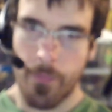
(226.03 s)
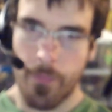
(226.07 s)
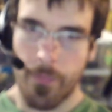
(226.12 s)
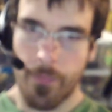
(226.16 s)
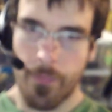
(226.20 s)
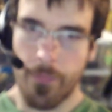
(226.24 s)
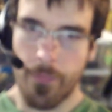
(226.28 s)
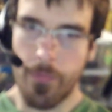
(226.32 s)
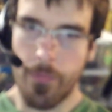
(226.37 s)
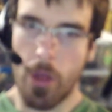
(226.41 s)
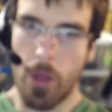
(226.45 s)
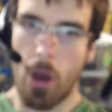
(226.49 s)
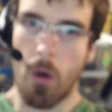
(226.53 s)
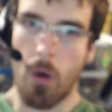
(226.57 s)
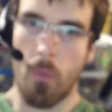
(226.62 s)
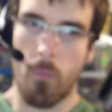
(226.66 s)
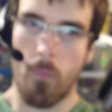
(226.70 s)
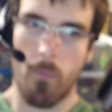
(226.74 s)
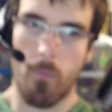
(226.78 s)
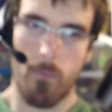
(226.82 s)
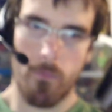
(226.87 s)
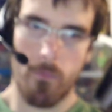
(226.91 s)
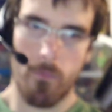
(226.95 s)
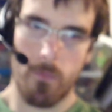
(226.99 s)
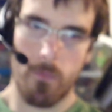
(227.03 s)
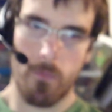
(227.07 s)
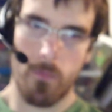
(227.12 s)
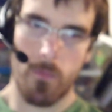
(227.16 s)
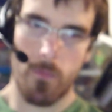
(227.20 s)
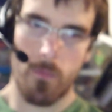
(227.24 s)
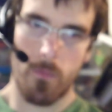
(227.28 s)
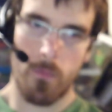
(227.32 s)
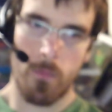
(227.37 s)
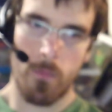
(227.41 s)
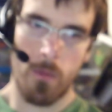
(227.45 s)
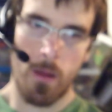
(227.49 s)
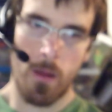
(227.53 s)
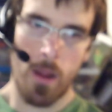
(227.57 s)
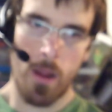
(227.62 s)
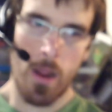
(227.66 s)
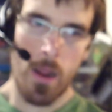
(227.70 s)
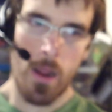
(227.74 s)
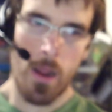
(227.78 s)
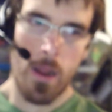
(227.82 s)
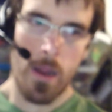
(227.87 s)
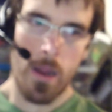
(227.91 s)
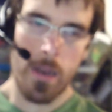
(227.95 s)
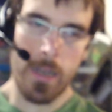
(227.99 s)
No,
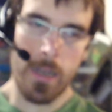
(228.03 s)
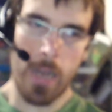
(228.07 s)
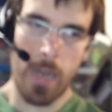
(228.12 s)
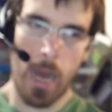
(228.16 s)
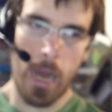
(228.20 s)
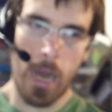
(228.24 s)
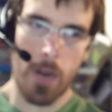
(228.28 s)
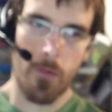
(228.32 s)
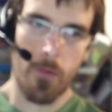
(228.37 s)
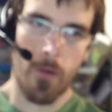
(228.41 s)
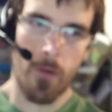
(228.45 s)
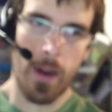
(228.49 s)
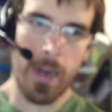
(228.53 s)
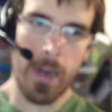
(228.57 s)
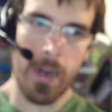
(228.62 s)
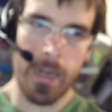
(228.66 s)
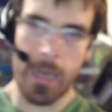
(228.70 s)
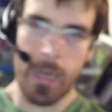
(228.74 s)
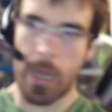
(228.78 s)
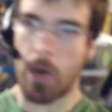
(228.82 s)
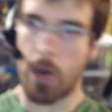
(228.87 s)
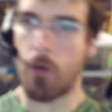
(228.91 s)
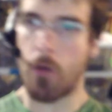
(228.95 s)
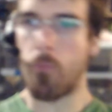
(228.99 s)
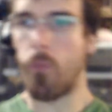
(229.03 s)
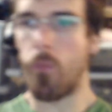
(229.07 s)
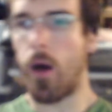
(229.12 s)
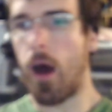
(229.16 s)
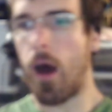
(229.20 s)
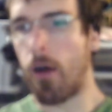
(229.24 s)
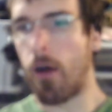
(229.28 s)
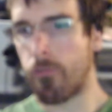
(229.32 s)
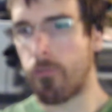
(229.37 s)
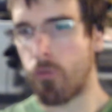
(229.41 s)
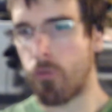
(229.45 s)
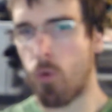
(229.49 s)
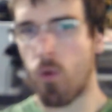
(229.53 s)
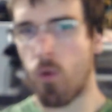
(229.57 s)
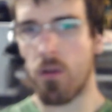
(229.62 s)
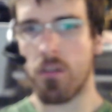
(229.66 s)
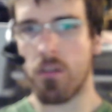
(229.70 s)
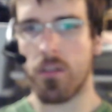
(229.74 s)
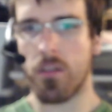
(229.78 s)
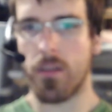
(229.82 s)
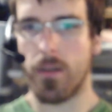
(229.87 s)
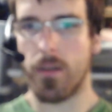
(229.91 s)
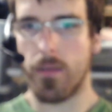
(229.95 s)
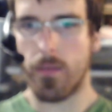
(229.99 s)
not right now. Of
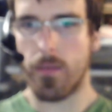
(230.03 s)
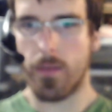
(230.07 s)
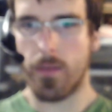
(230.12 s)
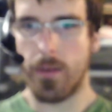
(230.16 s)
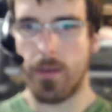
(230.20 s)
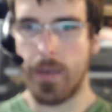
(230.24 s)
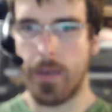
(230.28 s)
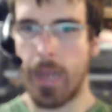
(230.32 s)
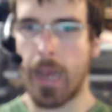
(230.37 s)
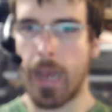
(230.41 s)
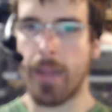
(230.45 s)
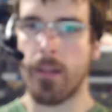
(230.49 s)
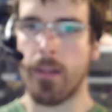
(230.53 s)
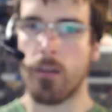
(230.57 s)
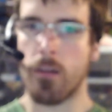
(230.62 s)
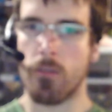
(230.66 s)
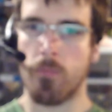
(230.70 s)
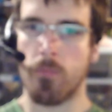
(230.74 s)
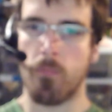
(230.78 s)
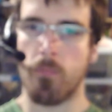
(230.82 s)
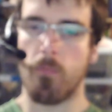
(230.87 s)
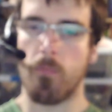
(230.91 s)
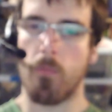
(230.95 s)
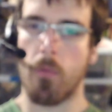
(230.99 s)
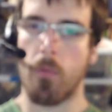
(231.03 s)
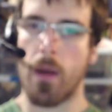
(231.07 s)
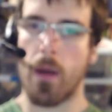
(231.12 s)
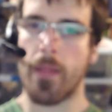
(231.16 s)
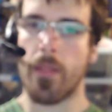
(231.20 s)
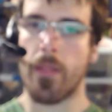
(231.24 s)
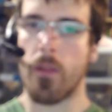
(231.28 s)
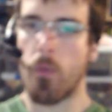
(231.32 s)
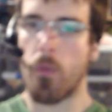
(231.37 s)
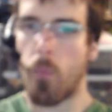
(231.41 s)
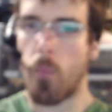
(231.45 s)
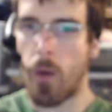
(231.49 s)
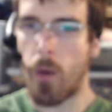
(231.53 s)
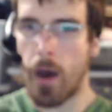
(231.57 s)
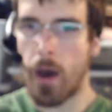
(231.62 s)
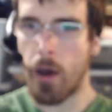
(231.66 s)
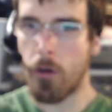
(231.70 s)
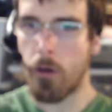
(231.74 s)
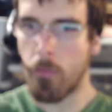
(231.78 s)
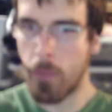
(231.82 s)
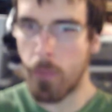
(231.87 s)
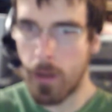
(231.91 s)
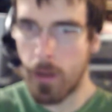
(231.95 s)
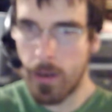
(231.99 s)
course, yeah, there's Breath of the
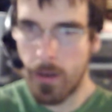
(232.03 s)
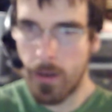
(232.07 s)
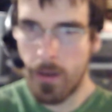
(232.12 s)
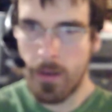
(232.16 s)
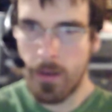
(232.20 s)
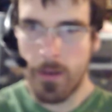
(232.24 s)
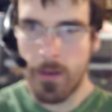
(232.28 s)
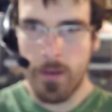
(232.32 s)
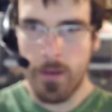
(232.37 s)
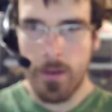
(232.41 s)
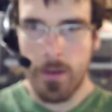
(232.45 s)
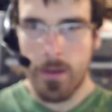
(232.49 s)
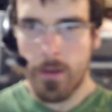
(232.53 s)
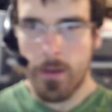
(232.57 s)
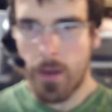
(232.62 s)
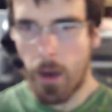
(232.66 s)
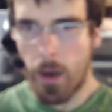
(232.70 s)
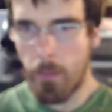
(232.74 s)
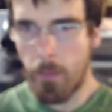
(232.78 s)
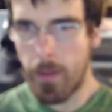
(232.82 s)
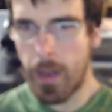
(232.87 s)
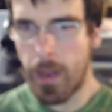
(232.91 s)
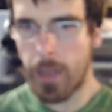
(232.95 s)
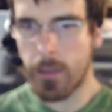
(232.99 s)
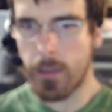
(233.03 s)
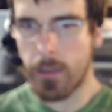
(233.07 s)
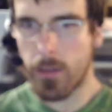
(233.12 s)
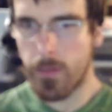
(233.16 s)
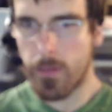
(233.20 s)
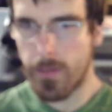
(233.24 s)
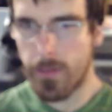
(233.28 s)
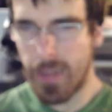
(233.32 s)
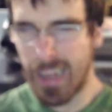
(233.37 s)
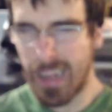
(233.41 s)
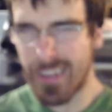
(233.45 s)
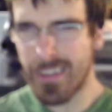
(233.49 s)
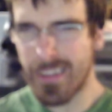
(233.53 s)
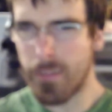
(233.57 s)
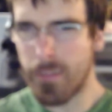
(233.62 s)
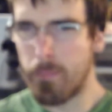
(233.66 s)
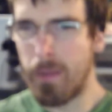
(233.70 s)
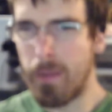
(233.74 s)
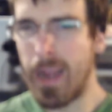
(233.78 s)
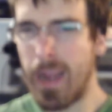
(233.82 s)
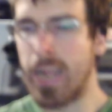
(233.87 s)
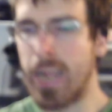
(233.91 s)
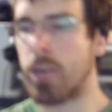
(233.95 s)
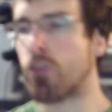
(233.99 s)
Wild, but I mean that's the
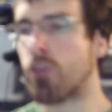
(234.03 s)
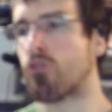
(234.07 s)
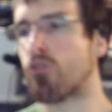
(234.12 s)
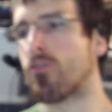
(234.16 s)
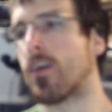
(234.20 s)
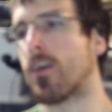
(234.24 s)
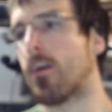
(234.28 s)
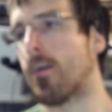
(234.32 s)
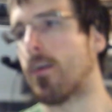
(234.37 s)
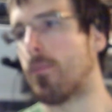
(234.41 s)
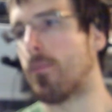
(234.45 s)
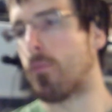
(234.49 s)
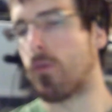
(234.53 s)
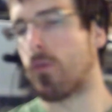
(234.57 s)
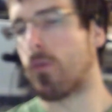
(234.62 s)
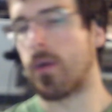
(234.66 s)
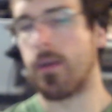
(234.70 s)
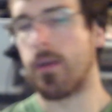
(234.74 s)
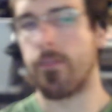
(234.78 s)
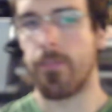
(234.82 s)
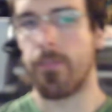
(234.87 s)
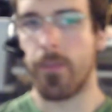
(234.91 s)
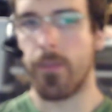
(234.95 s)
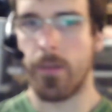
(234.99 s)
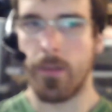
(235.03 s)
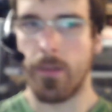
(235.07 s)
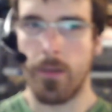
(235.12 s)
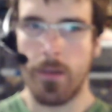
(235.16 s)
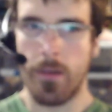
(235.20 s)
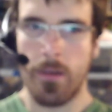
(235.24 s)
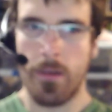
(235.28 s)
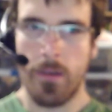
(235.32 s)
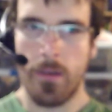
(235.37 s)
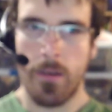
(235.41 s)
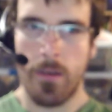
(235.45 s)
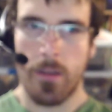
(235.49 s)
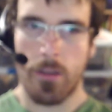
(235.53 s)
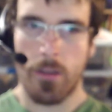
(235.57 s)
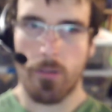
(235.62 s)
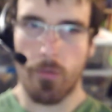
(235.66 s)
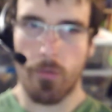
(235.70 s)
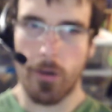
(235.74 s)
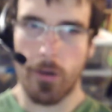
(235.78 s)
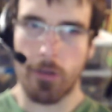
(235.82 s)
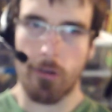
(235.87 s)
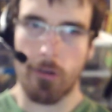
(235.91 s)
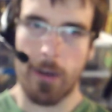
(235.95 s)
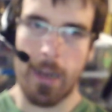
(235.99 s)
major selling point of the
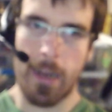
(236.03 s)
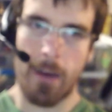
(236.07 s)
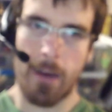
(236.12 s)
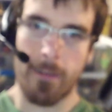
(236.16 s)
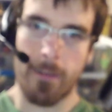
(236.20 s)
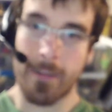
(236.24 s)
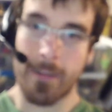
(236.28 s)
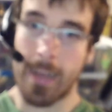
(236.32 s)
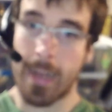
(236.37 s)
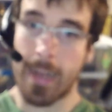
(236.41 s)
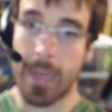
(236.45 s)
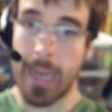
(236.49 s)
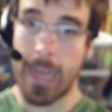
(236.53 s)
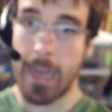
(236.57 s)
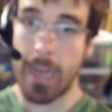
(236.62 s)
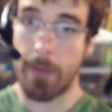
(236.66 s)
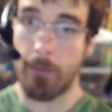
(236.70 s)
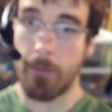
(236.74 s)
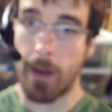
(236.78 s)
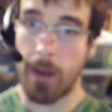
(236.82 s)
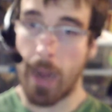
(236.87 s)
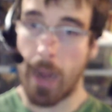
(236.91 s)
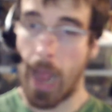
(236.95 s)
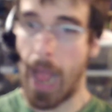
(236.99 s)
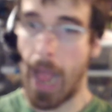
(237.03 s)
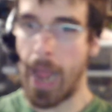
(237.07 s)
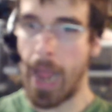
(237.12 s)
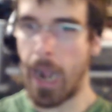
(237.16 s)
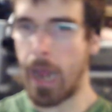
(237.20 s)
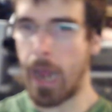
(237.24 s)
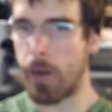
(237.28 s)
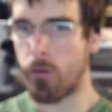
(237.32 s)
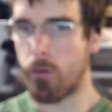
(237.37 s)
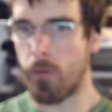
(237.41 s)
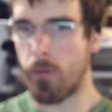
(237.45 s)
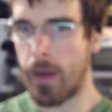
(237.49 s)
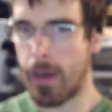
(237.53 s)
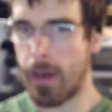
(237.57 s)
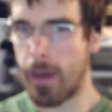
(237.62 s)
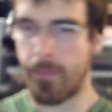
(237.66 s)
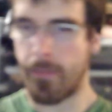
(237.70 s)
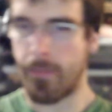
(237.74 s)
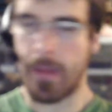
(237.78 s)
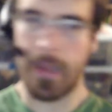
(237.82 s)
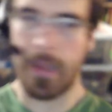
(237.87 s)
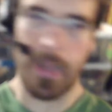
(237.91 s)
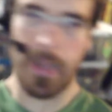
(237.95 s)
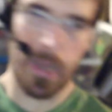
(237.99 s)
Switch right now is that game, and I don't have
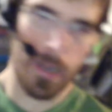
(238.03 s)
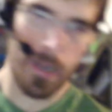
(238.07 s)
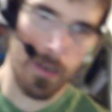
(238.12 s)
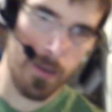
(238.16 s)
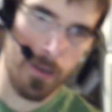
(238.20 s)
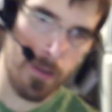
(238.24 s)
that yet.